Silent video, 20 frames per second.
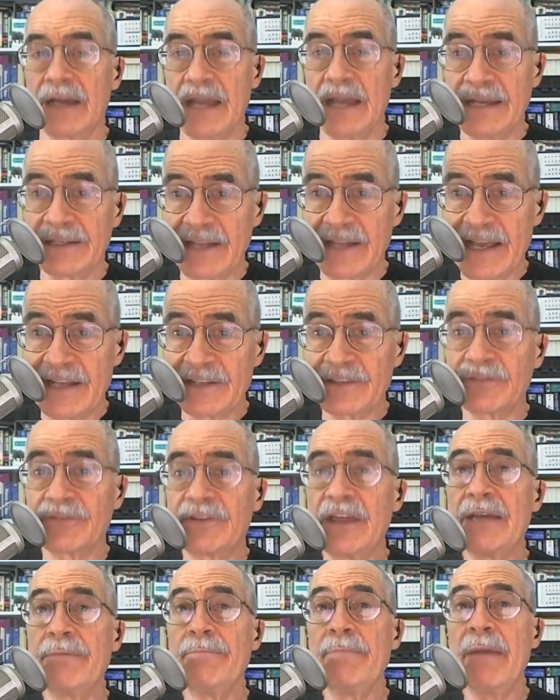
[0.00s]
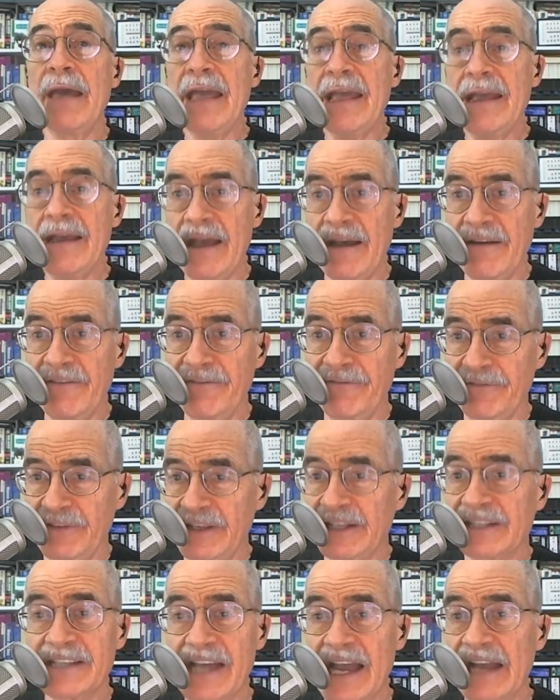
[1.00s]
they may have
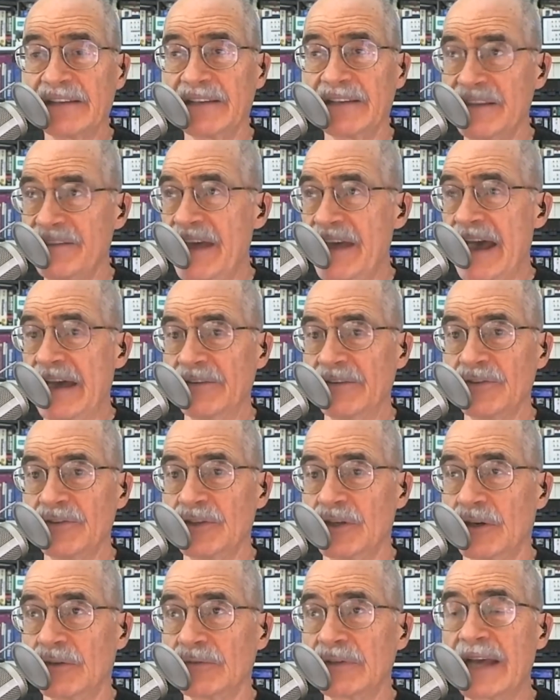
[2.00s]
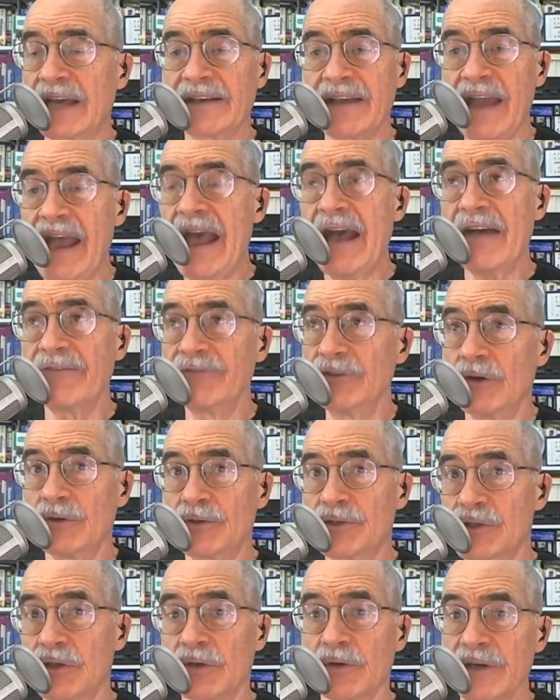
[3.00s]
exactly that, you know, like have no
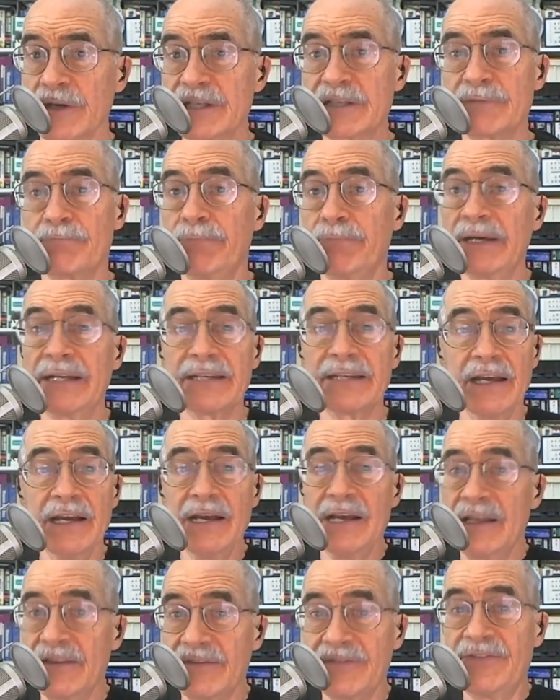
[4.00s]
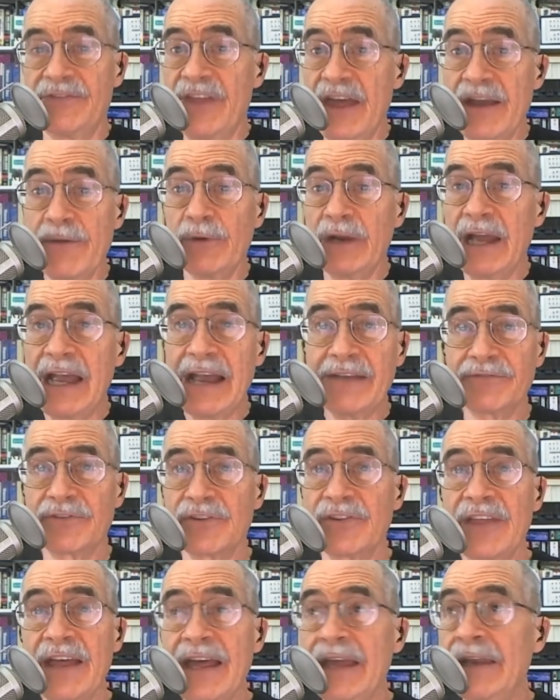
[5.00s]
choice, but they would have
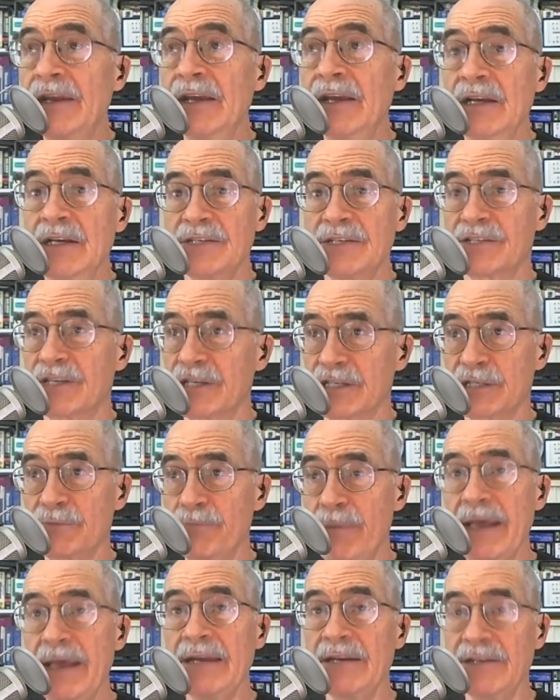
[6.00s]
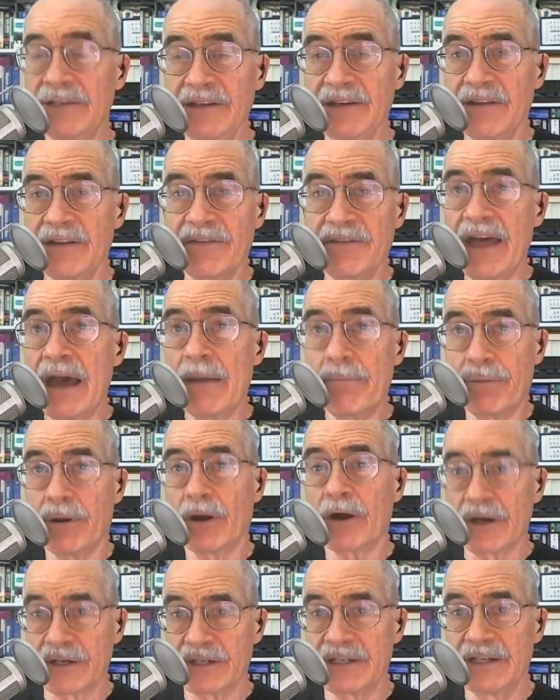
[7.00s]
to then suspend that
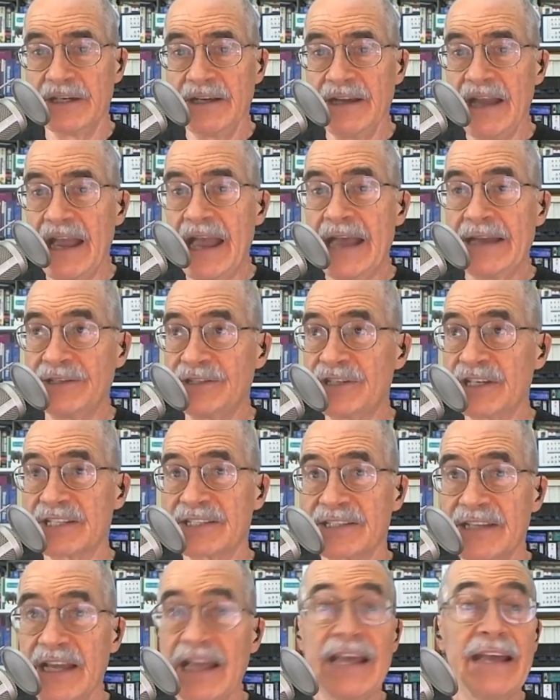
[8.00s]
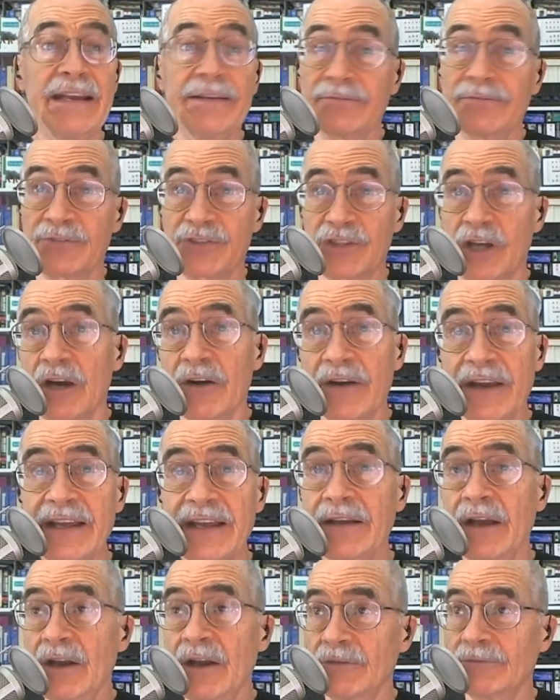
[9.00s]
part and just say,
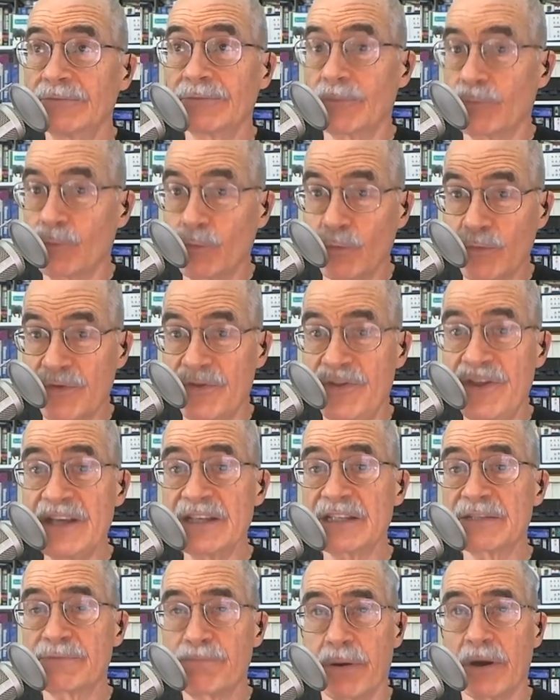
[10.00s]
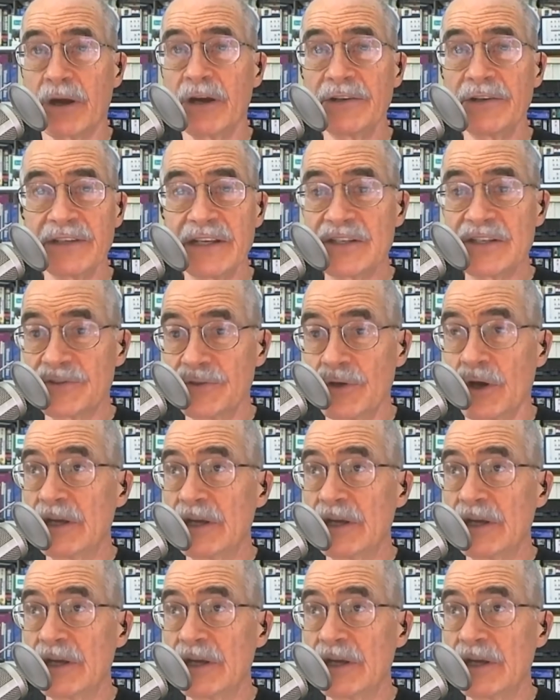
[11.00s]
sorry, this part is